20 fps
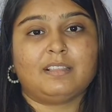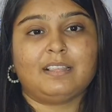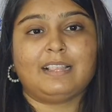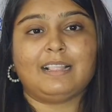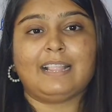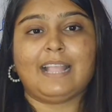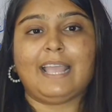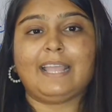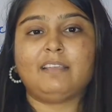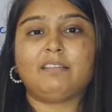
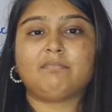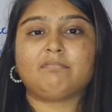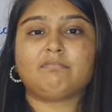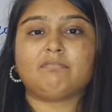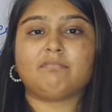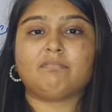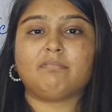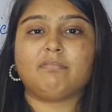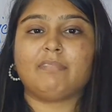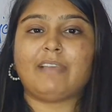Like
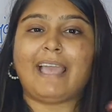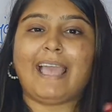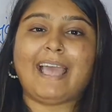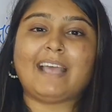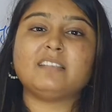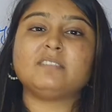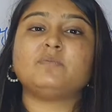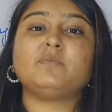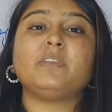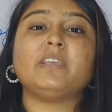
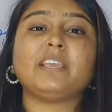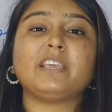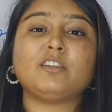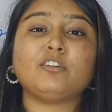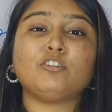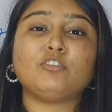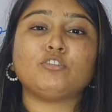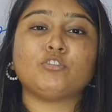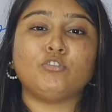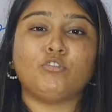as we
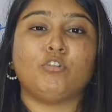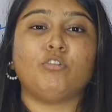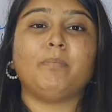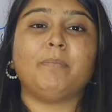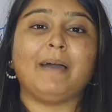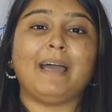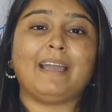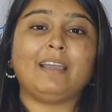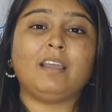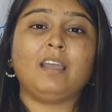cannot go
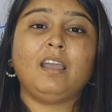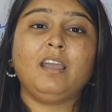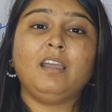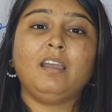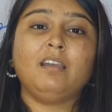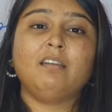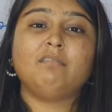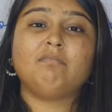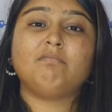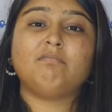back,
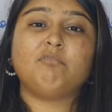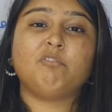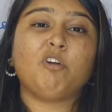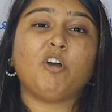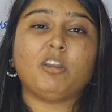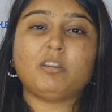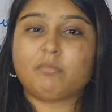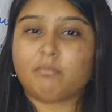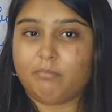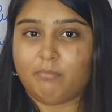
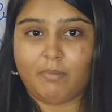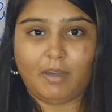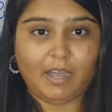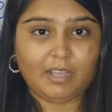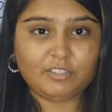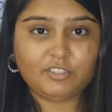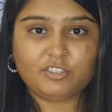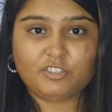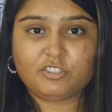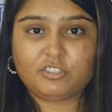not
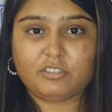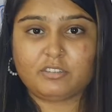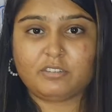much